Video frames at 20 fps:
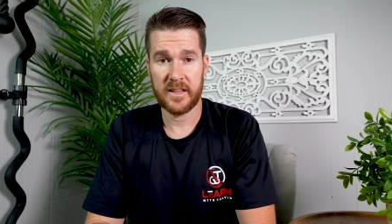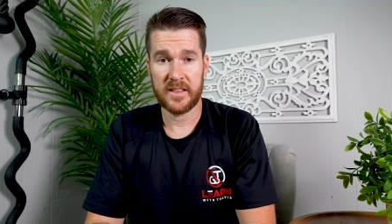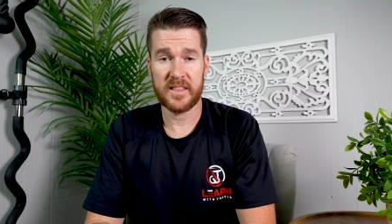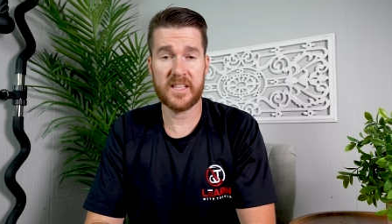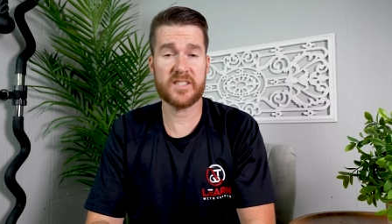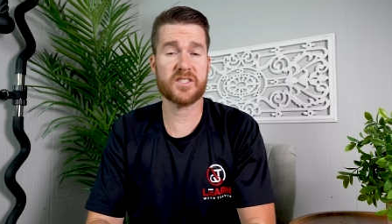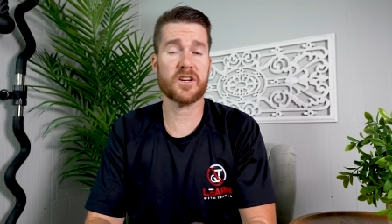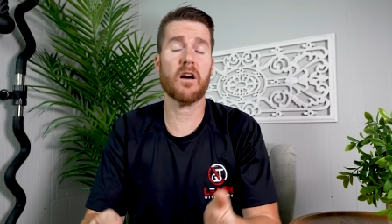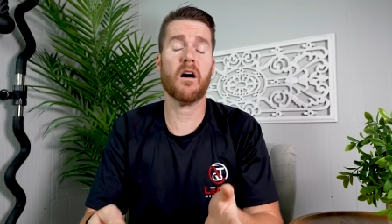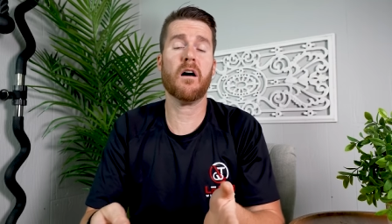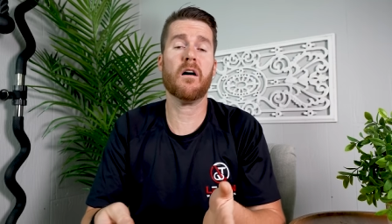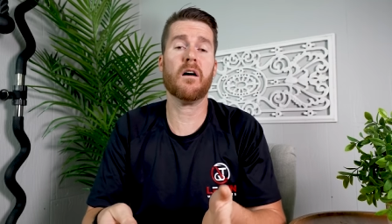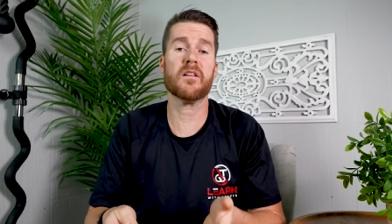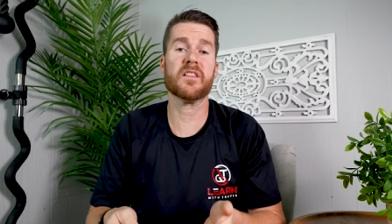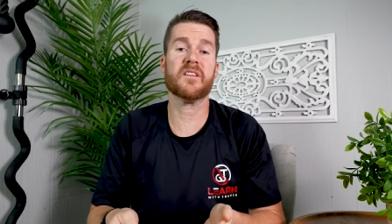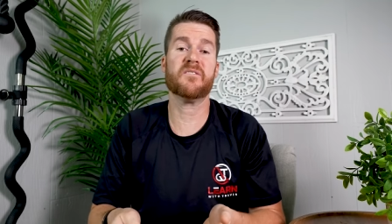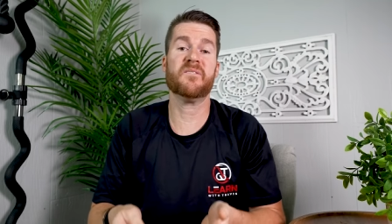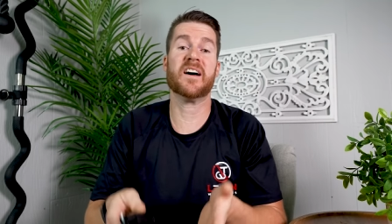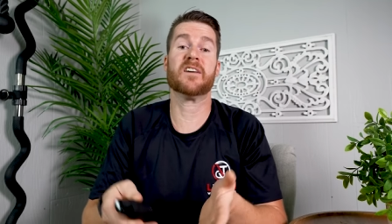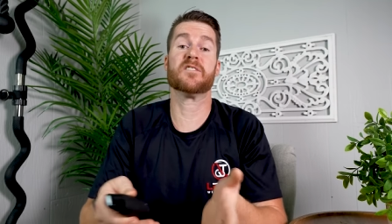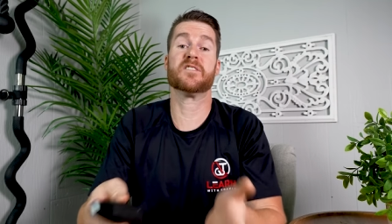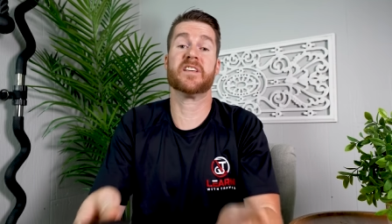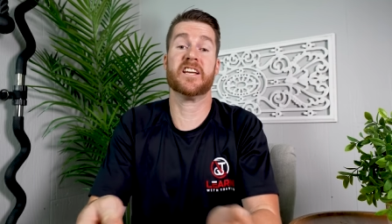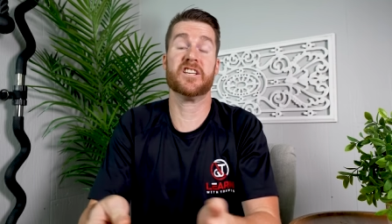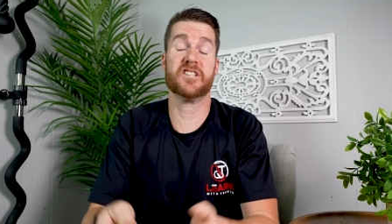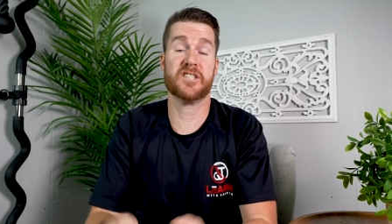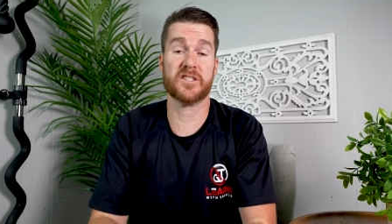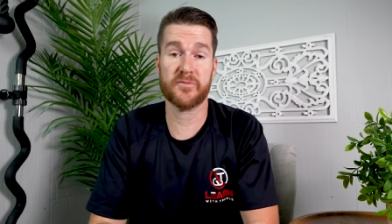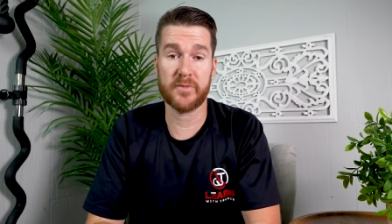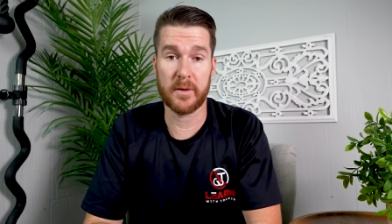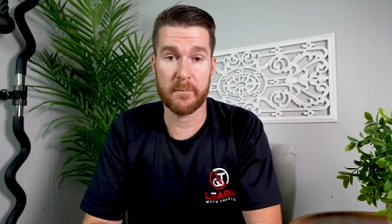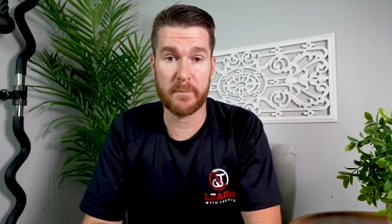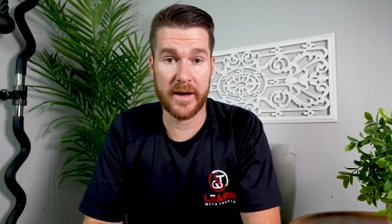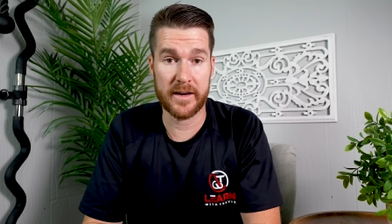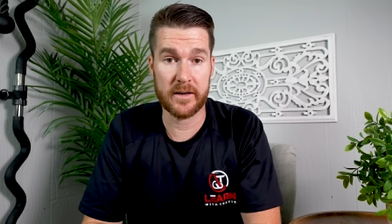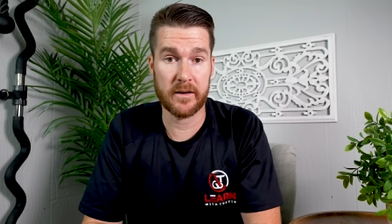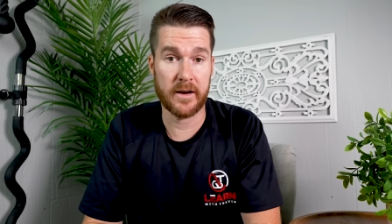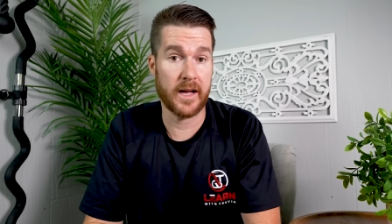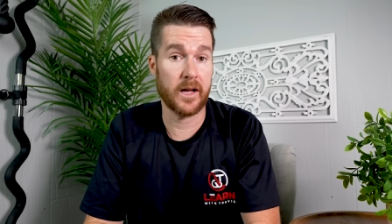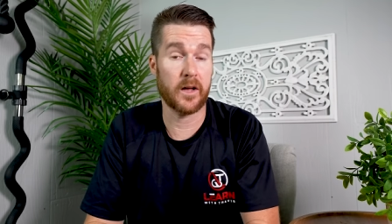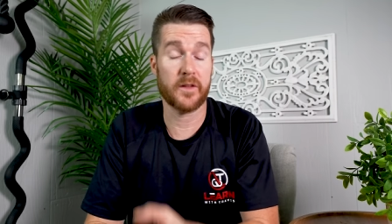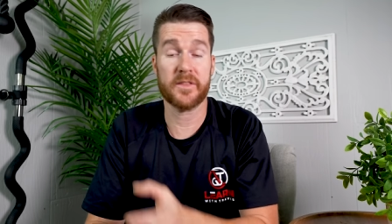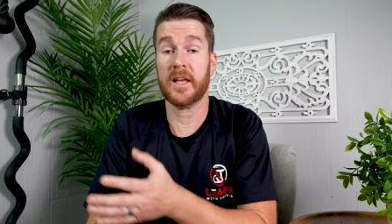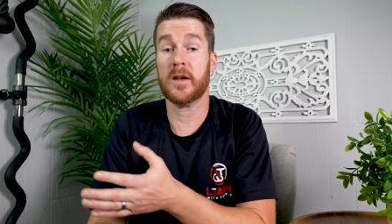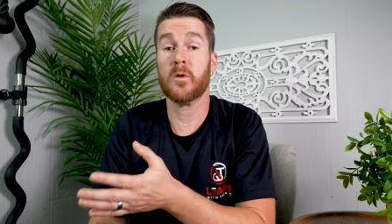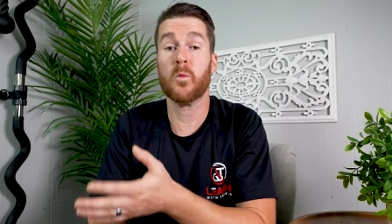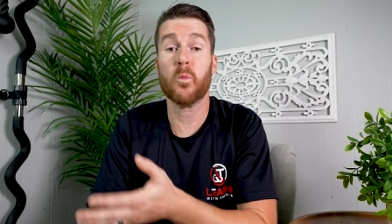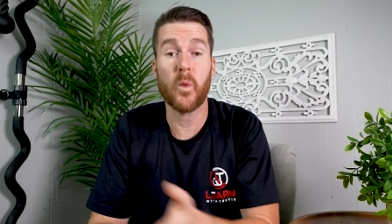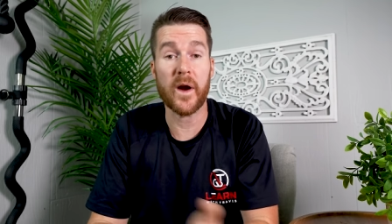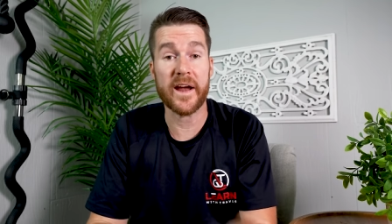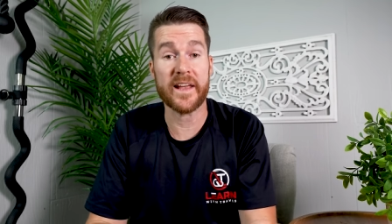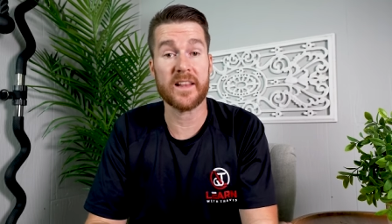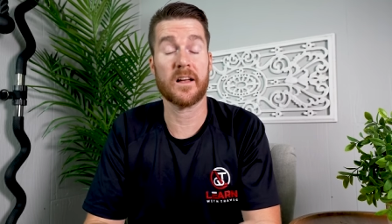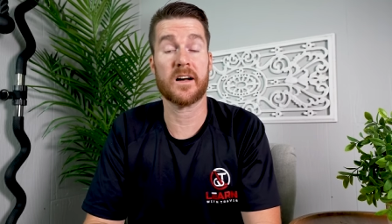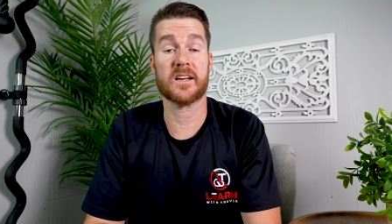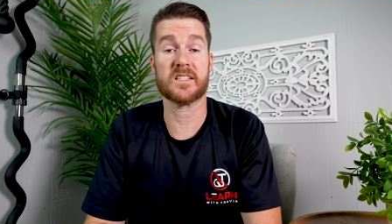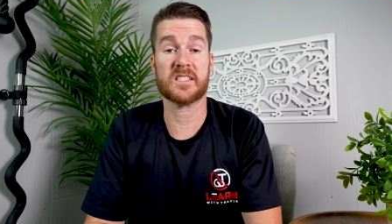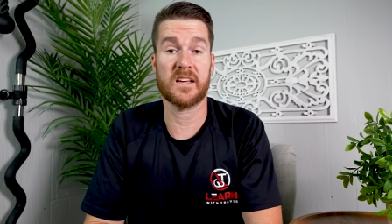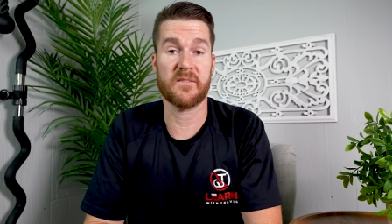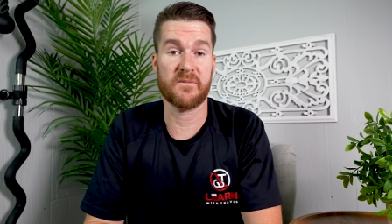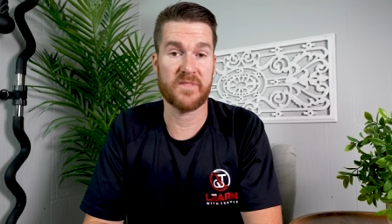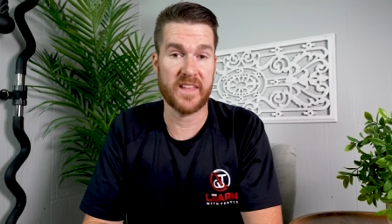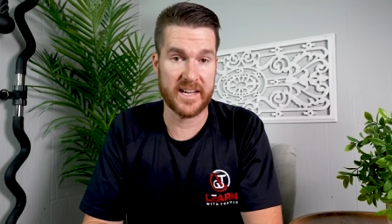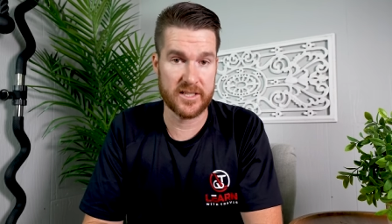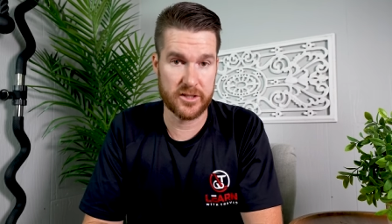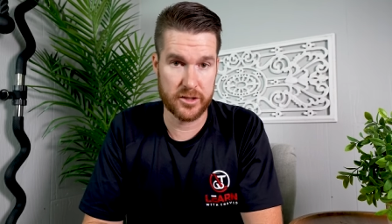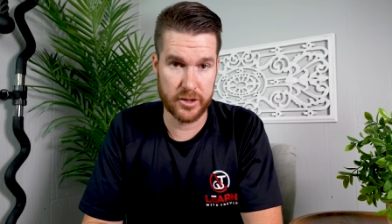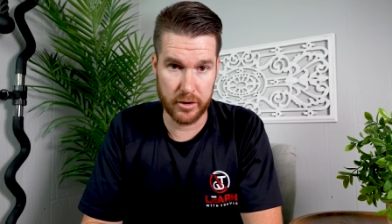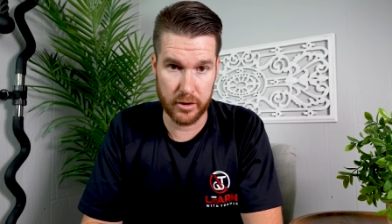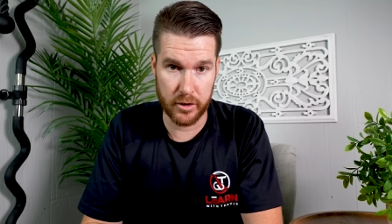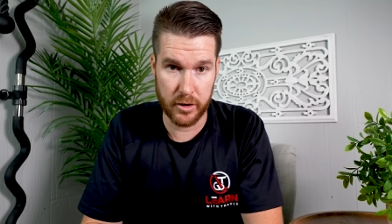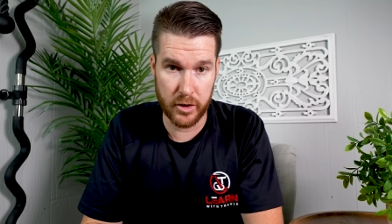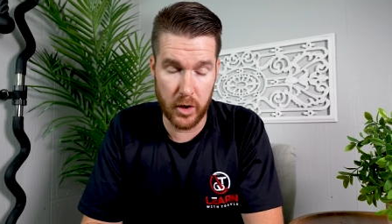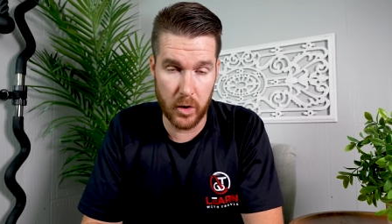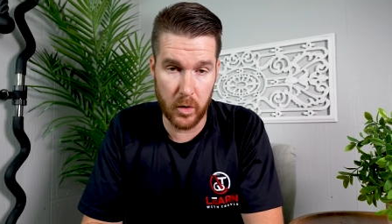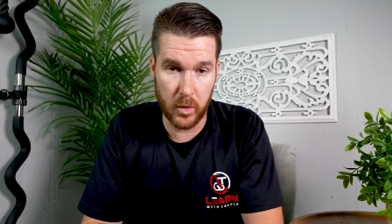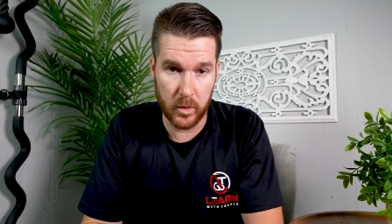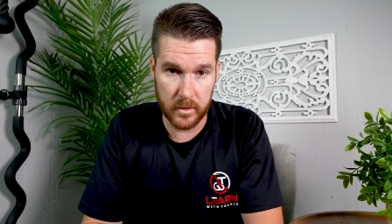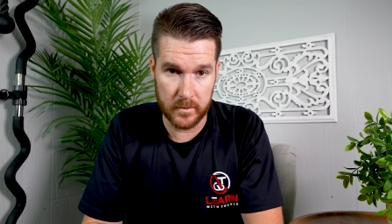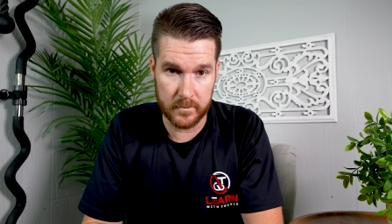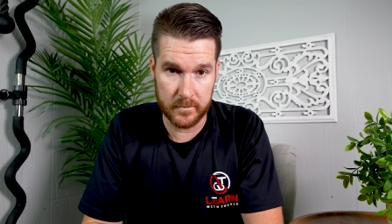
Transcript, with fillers: These are all the foundations for better health and weight loss if that's your goal.